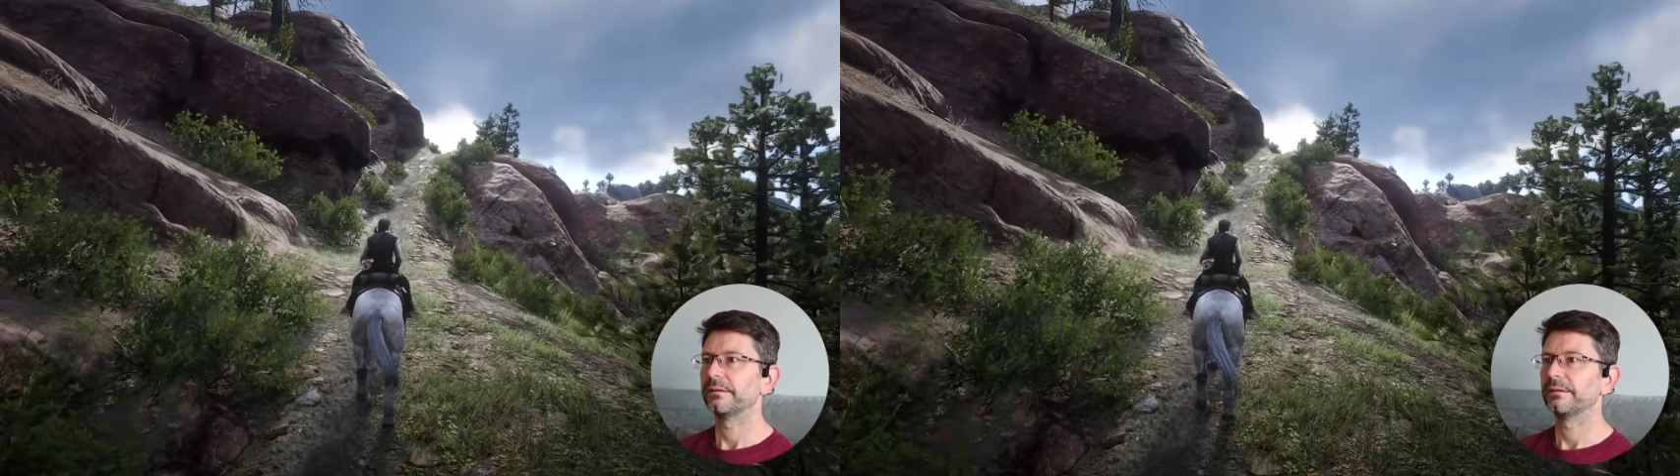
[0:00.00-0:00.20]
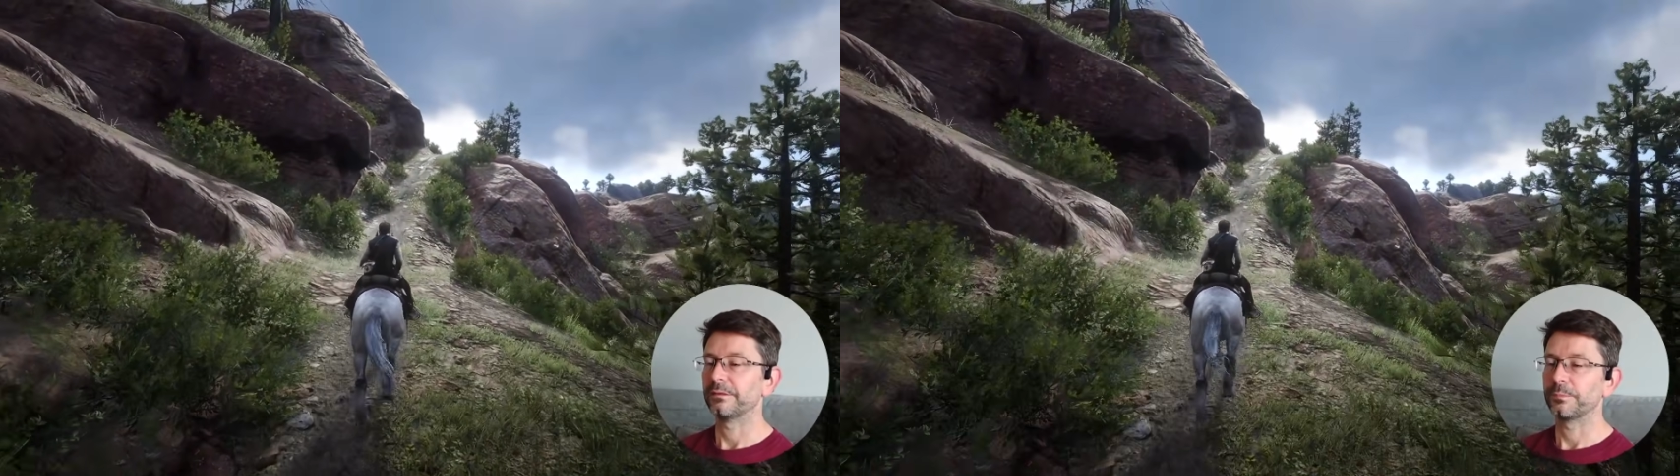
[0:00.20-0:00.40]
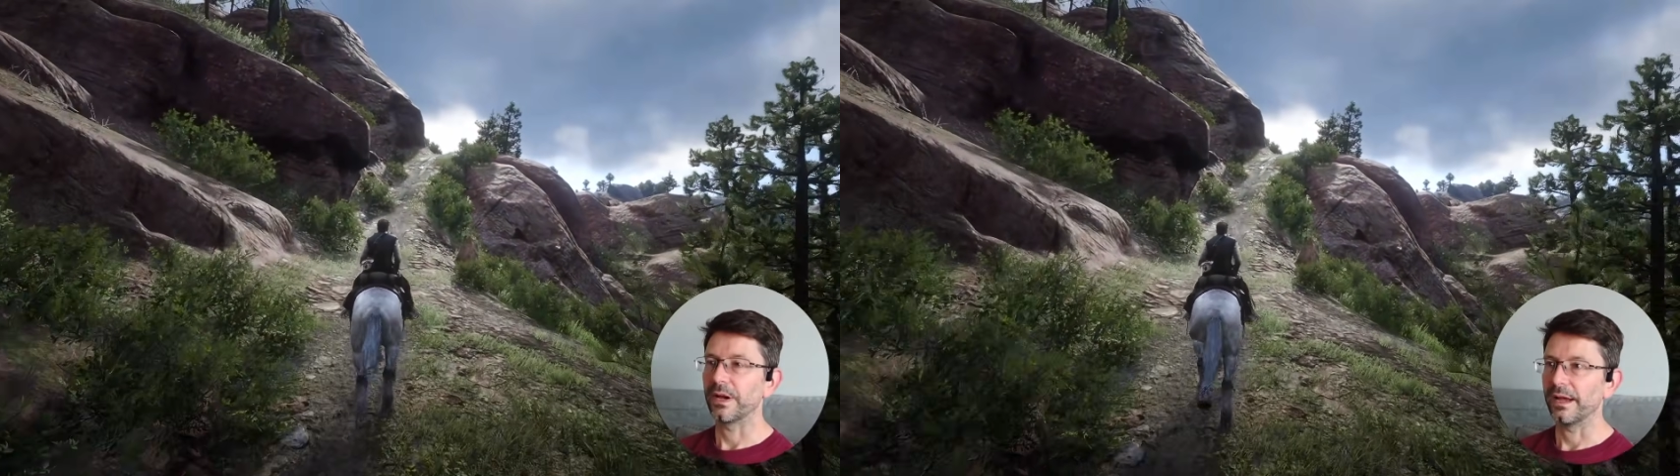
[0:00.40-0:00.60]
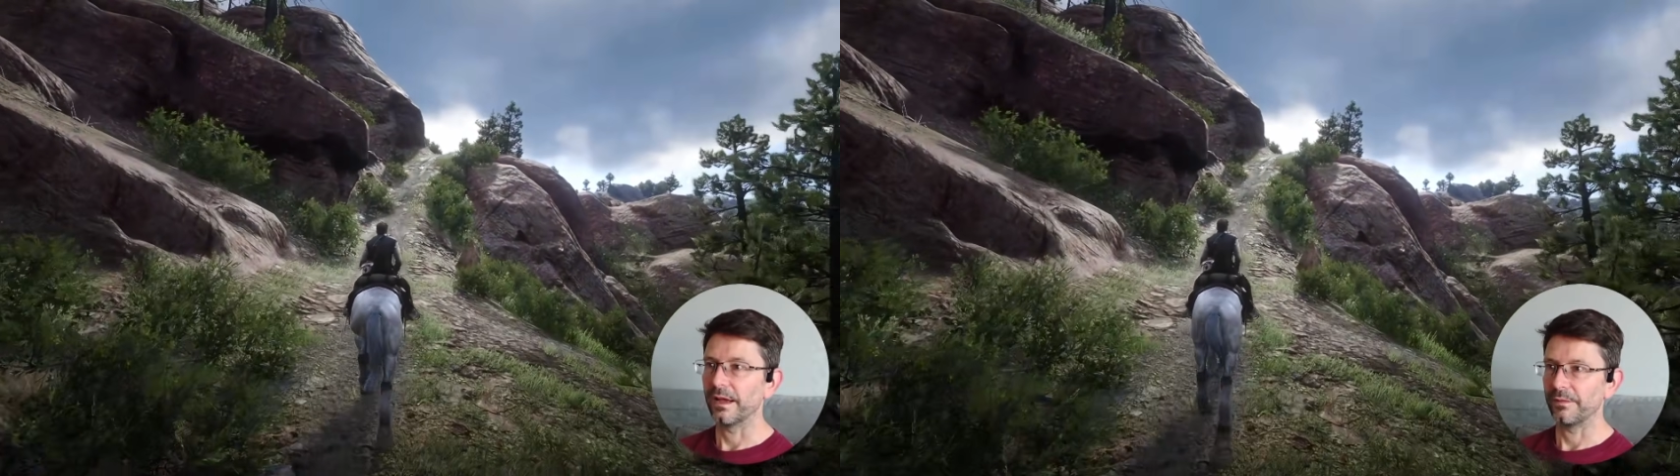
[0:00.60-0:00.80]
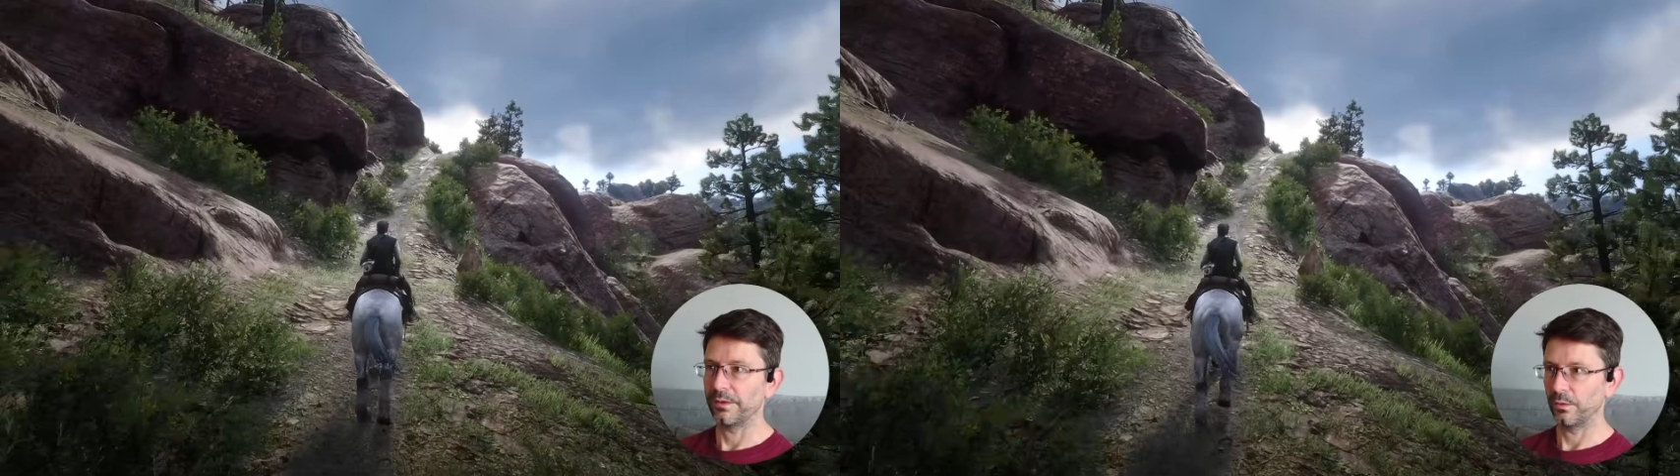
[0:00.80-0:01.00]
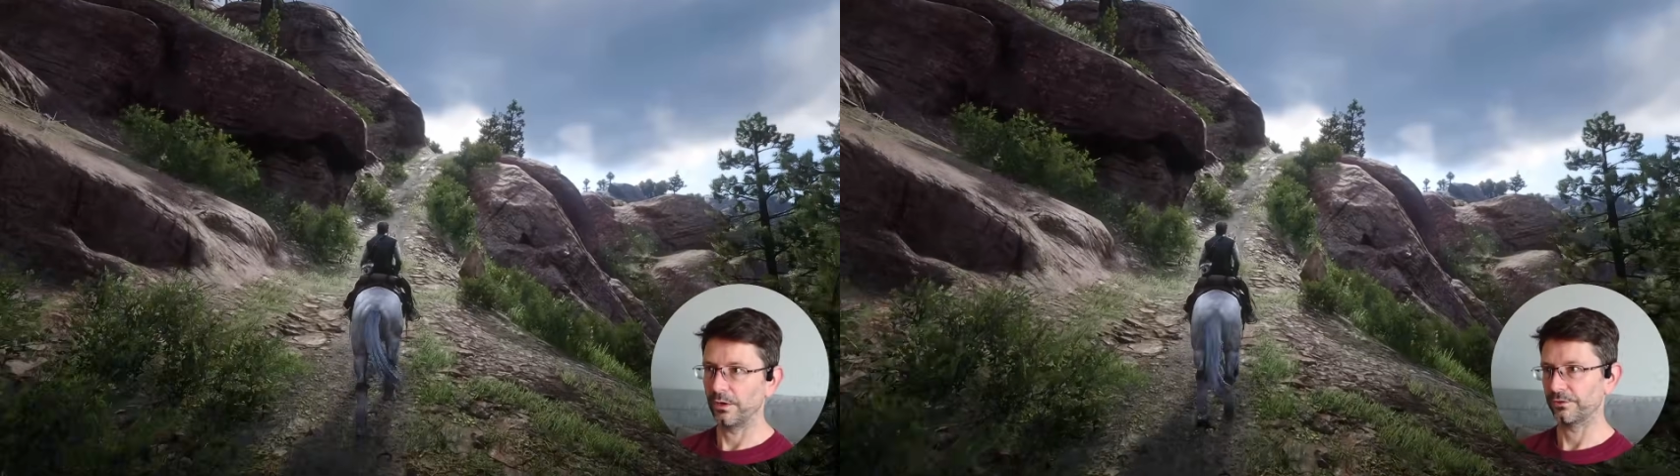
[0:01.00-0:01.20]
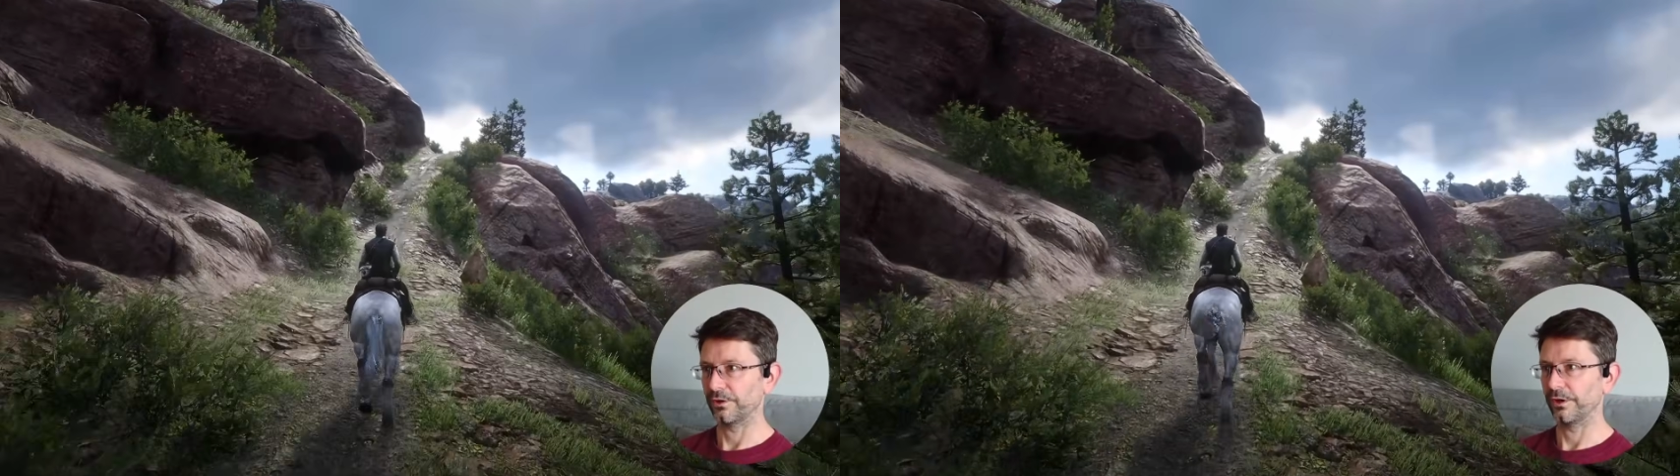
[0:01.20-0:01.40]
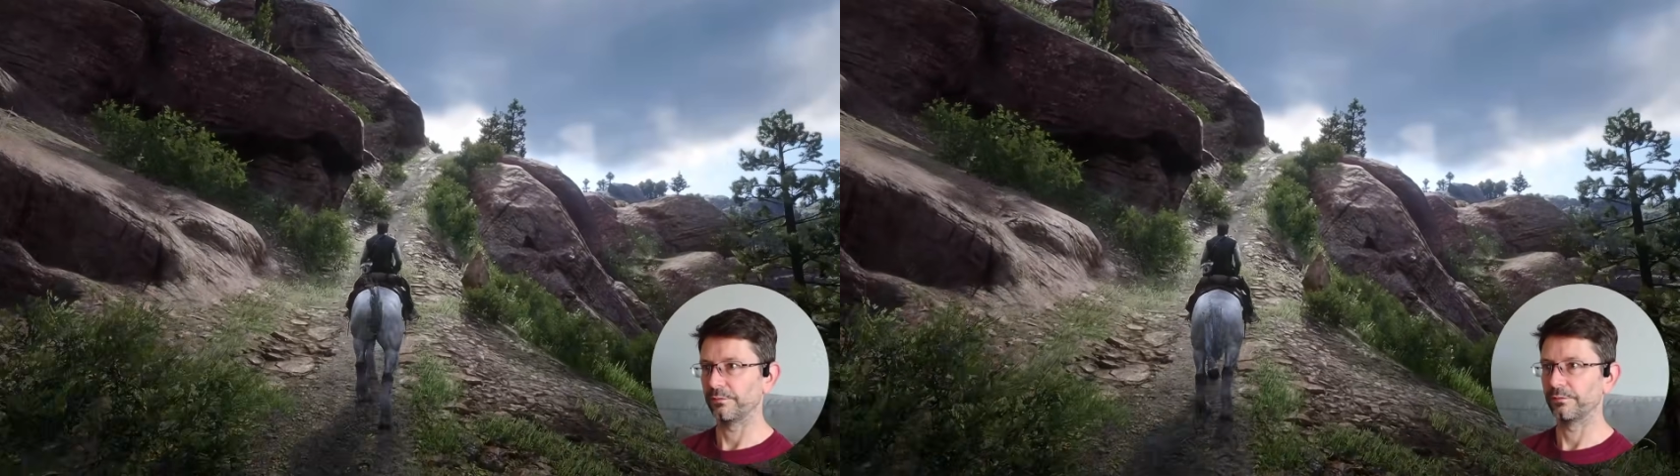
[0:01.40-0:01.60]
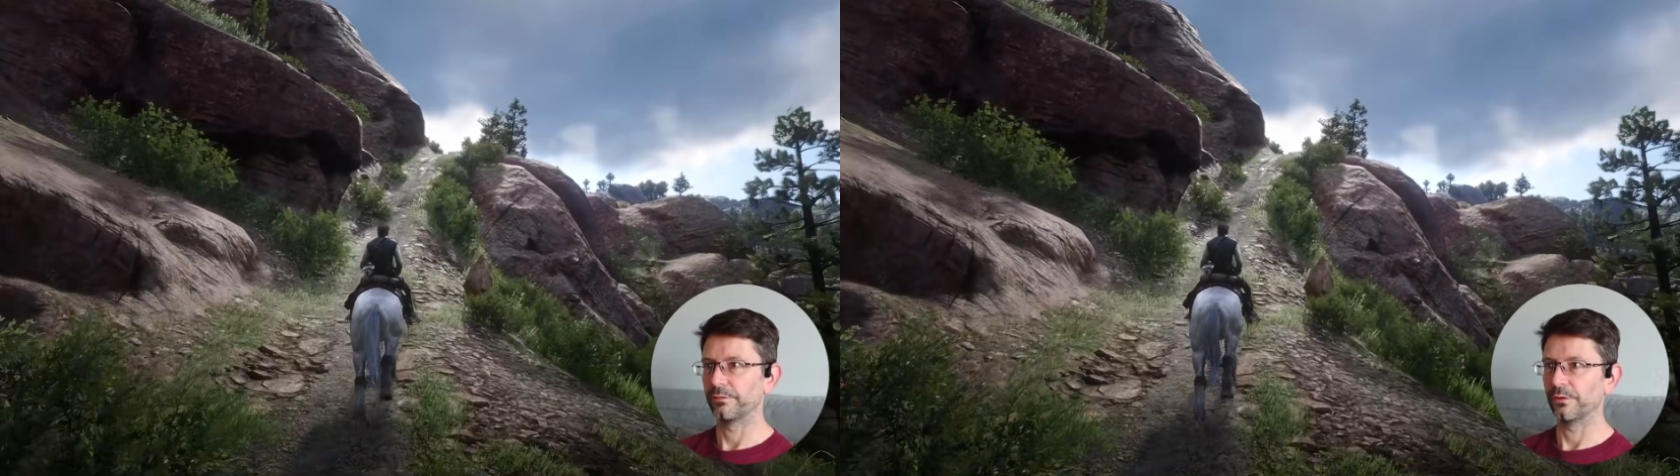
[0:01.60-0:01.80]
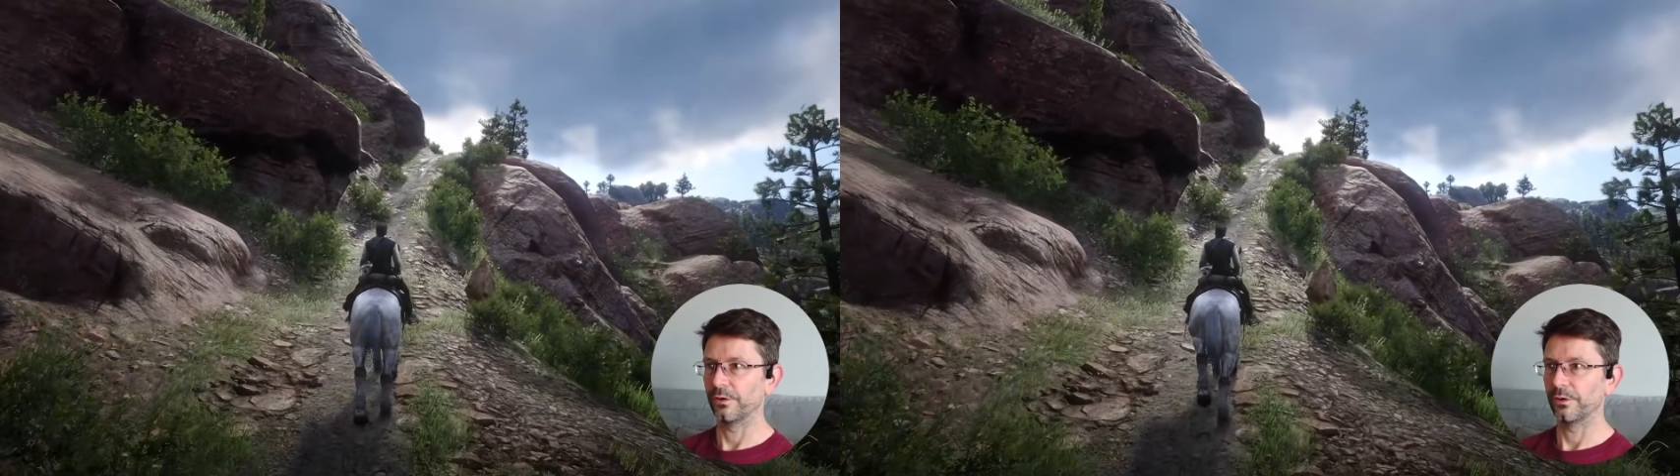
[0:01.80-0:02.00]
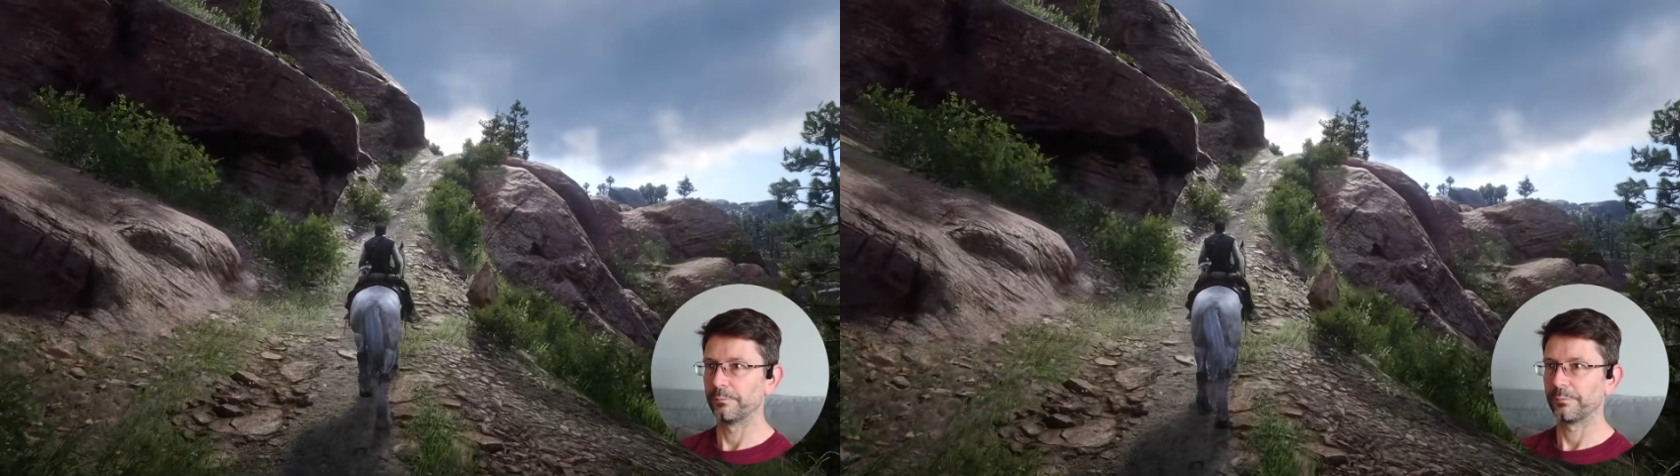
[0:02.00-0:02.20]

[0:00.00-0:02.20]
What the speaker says: despite having worked on it for